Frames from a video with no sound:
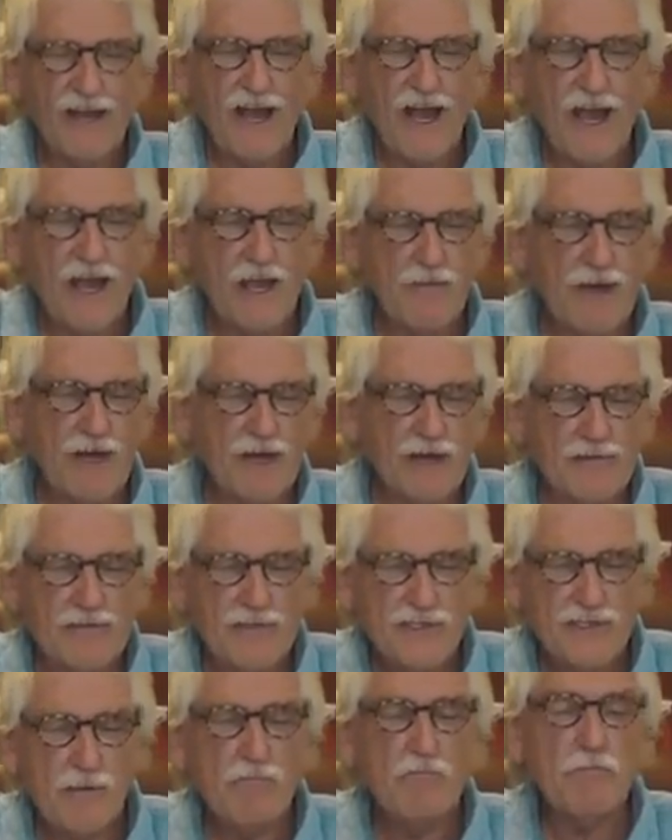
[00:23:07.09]
Amy
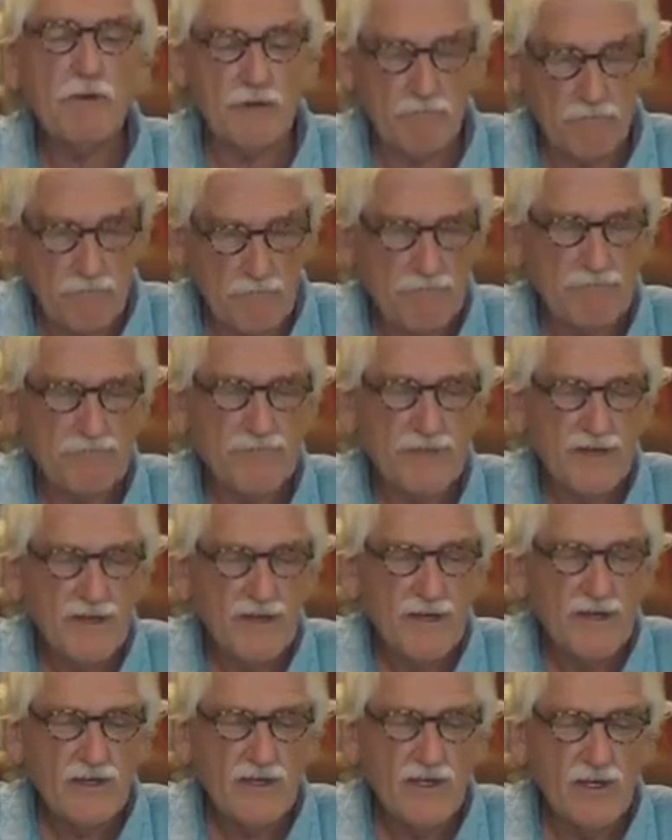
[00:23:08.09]
Shipman,
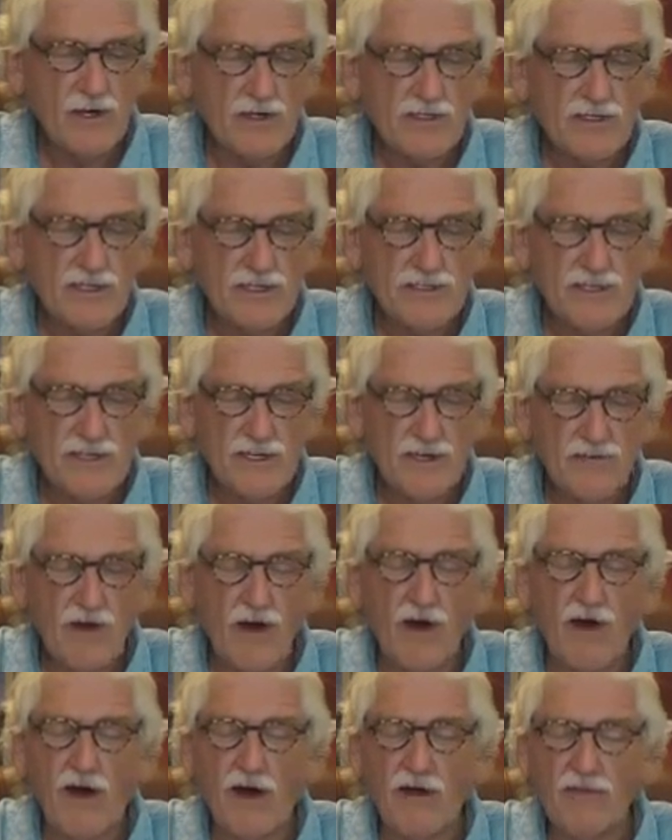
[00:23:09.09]
you are such a gift.
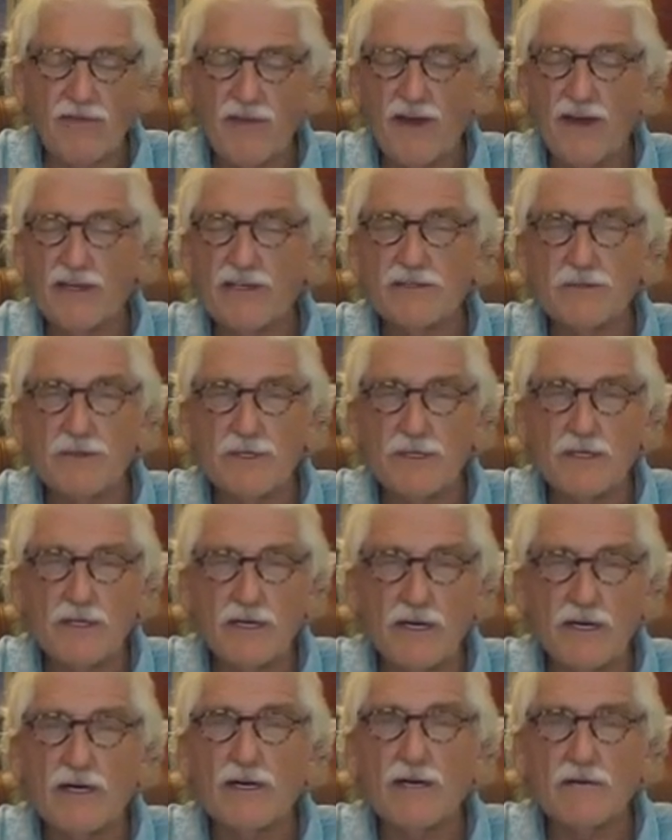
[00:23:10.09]
Oh, thanks,
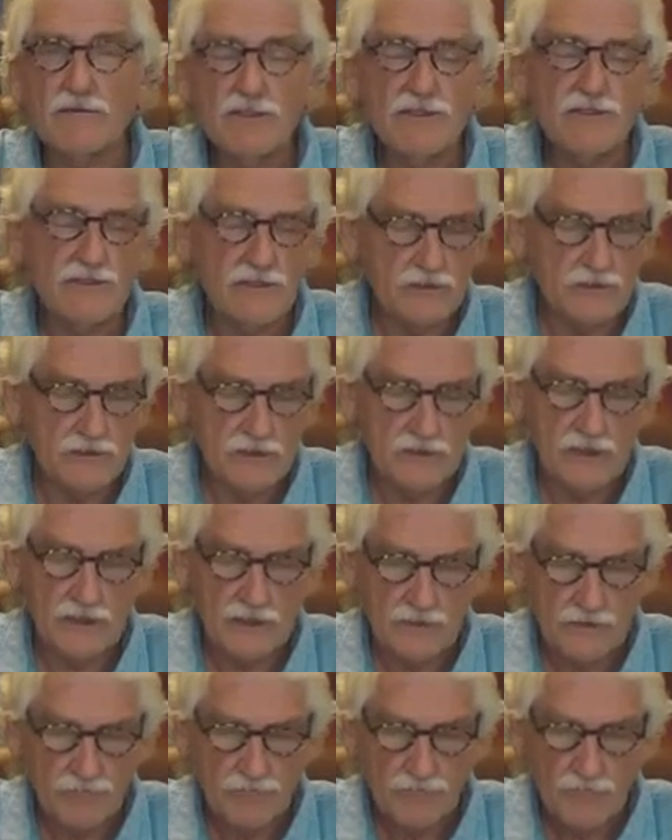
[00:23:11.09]
sweetheart. I love you too,
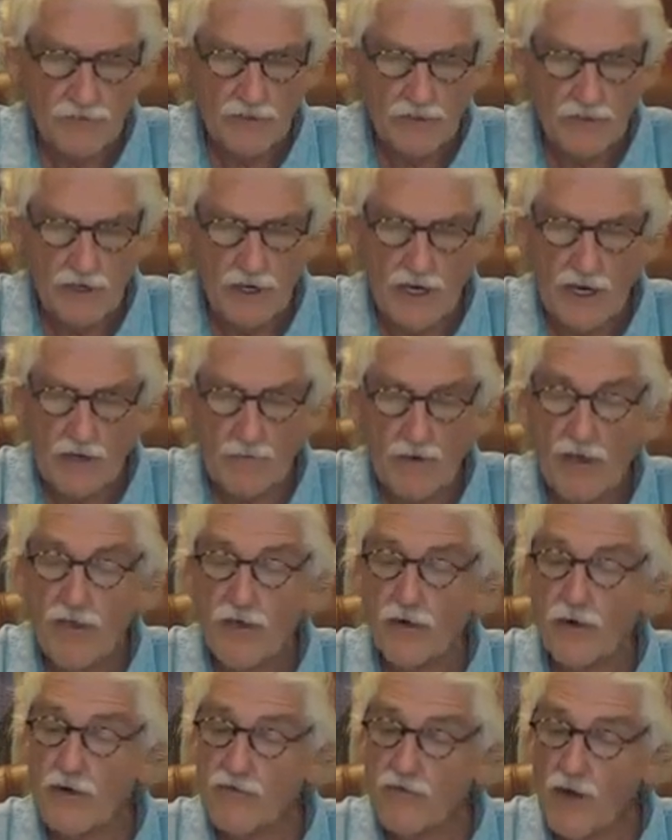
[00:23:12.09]
honey. I am a
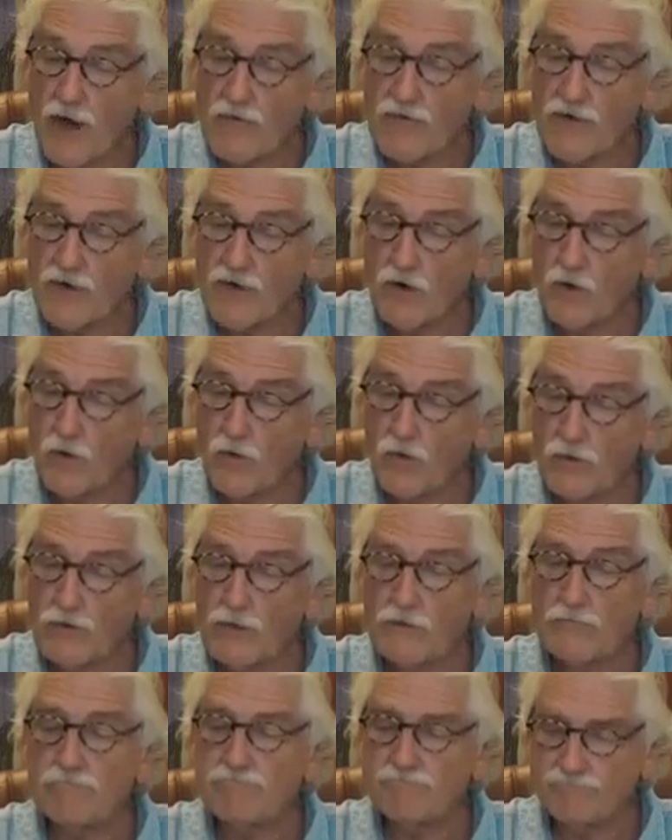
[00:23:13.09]
35-year-old
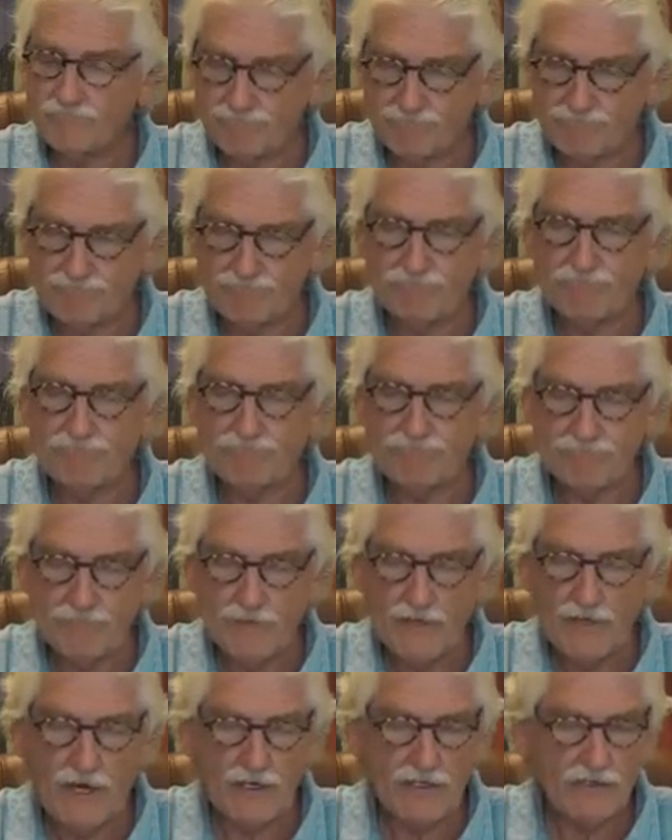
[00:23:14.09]
woman.
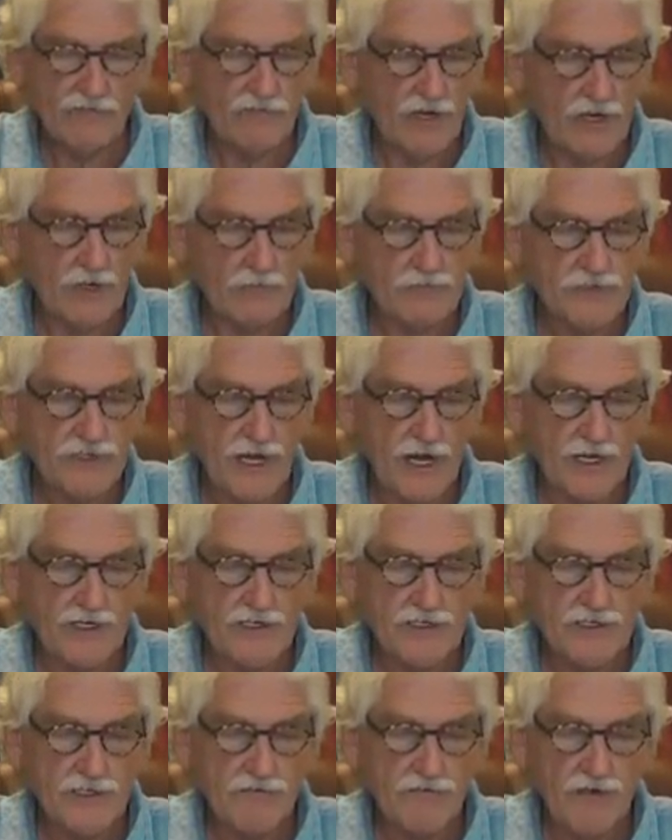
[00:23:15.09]
I developed
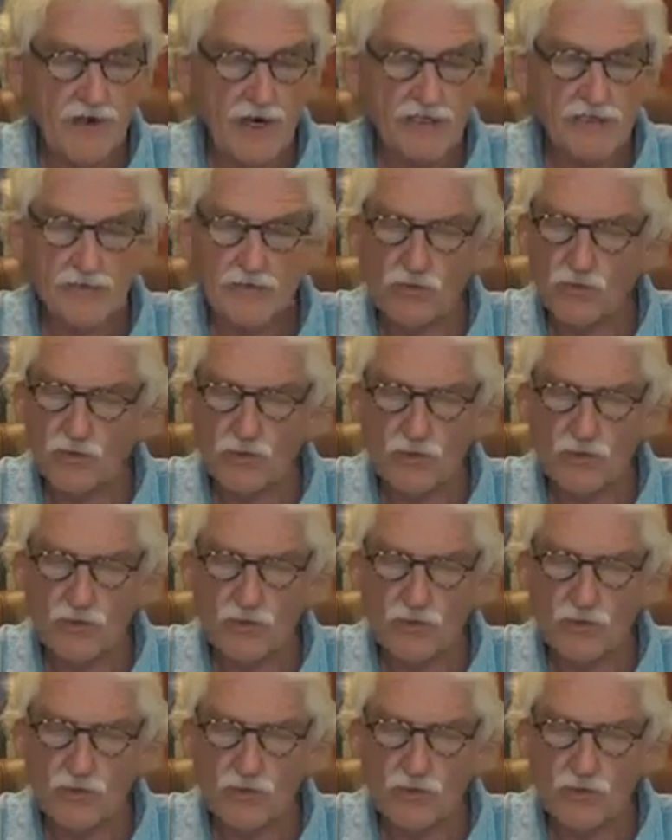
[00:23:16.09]
sinus infection,